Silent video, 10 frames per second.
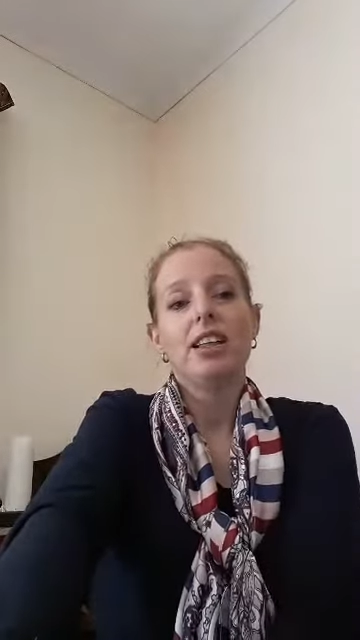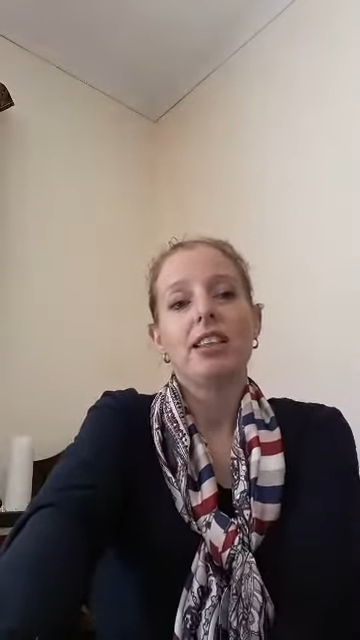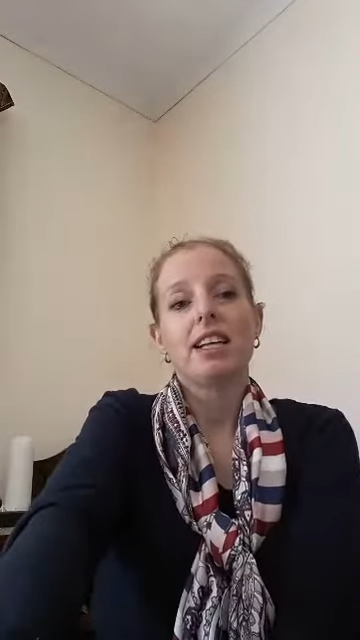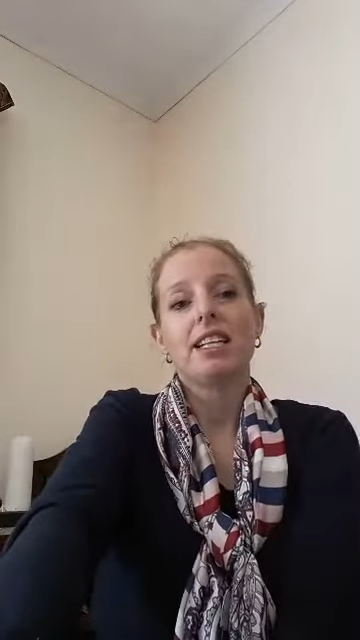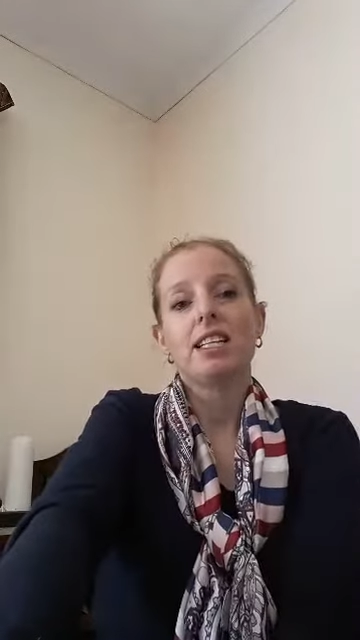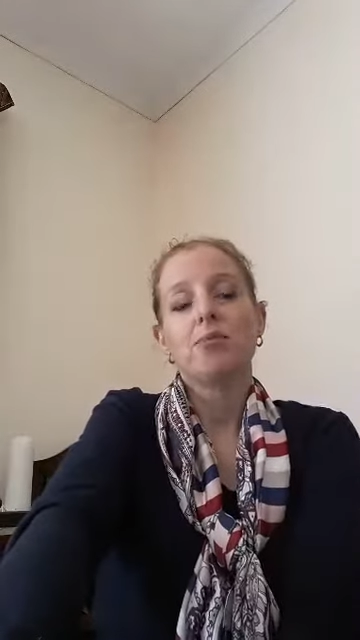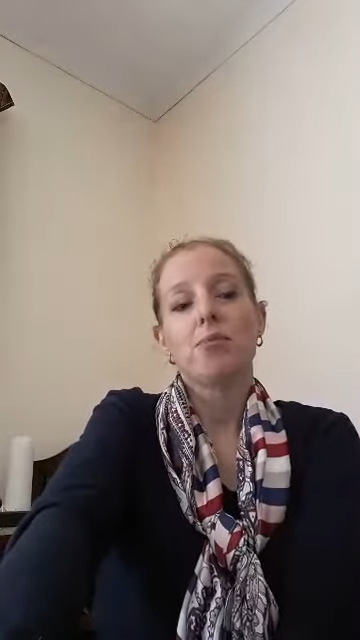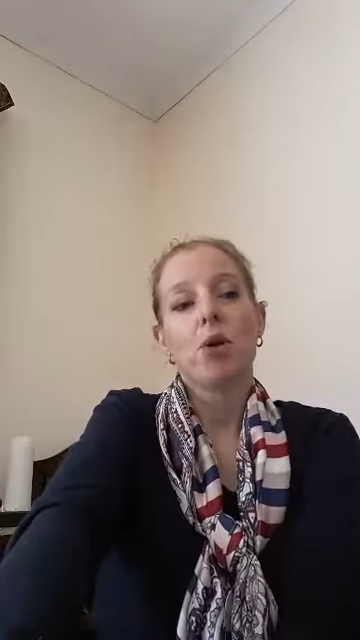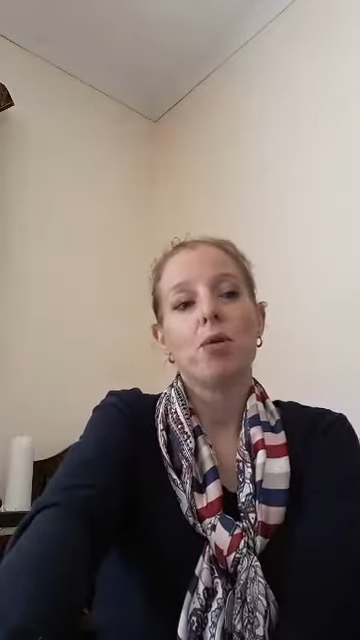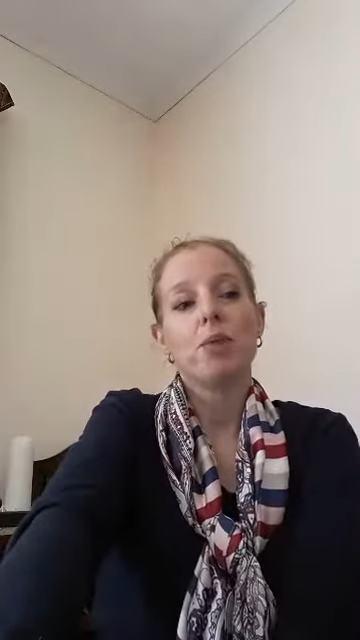that it is
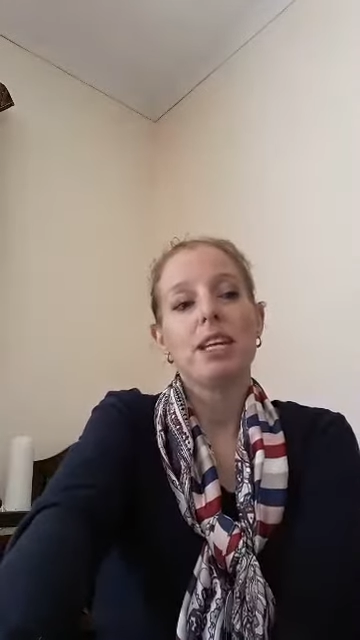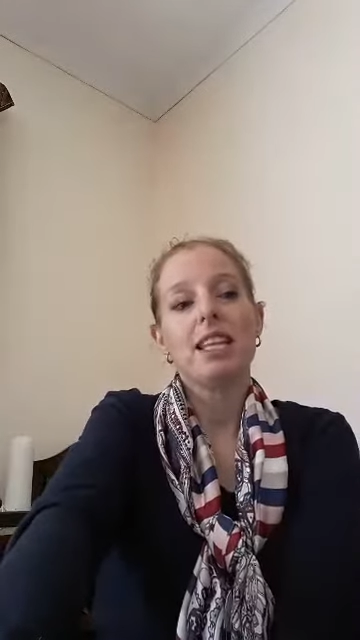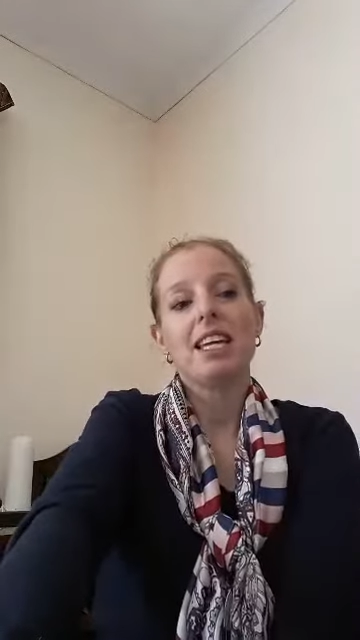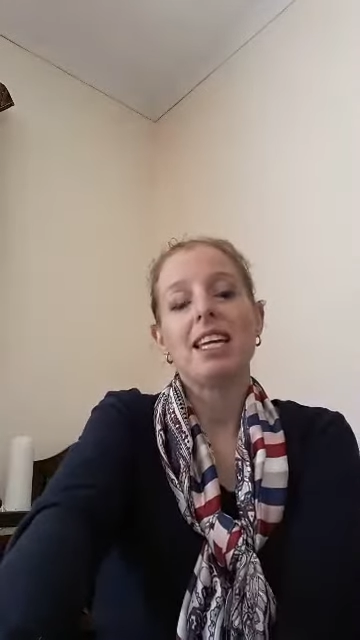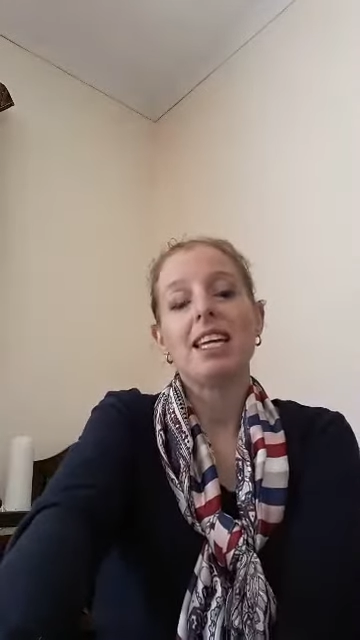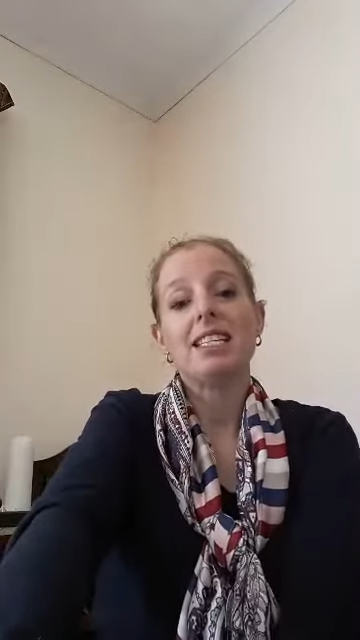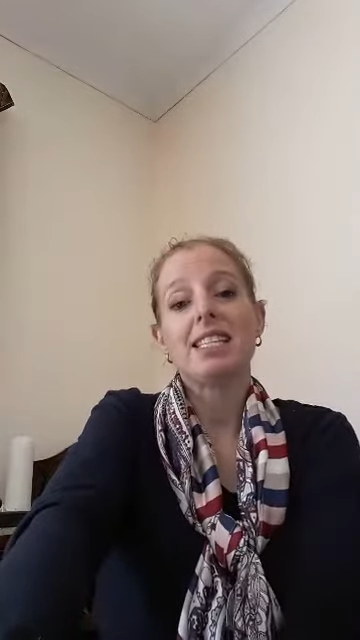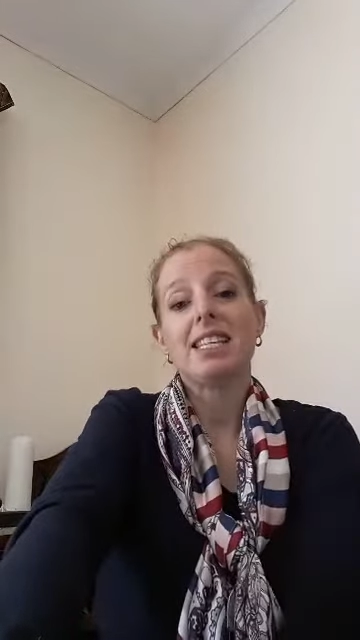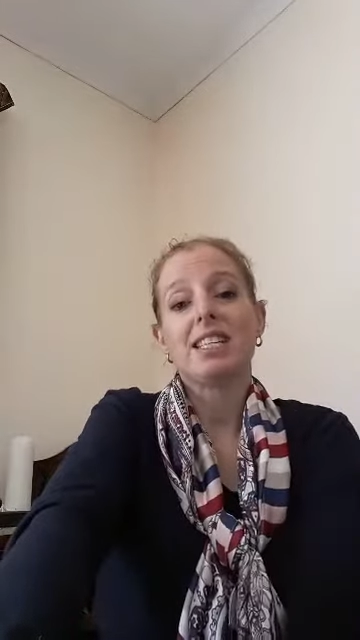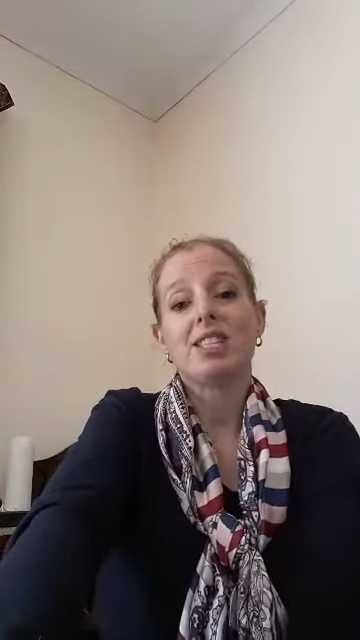probably the
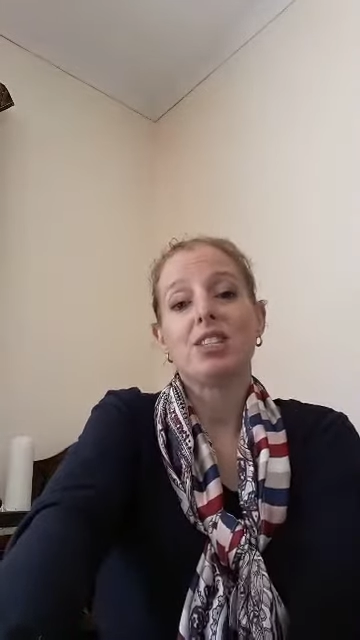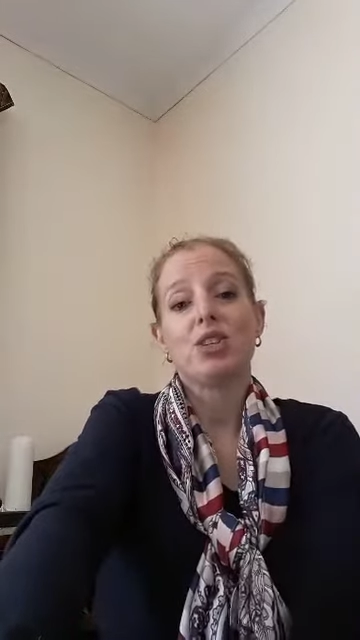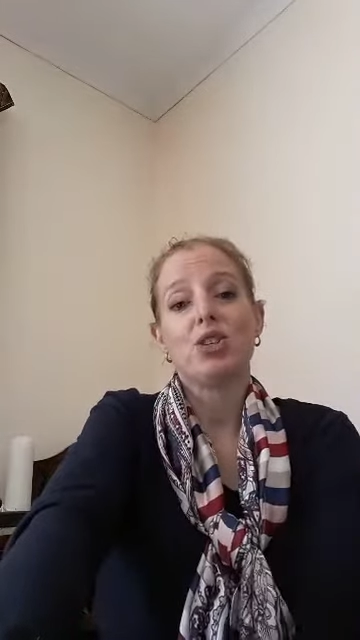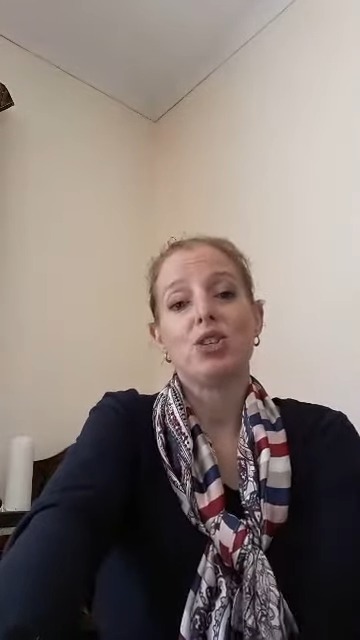easiest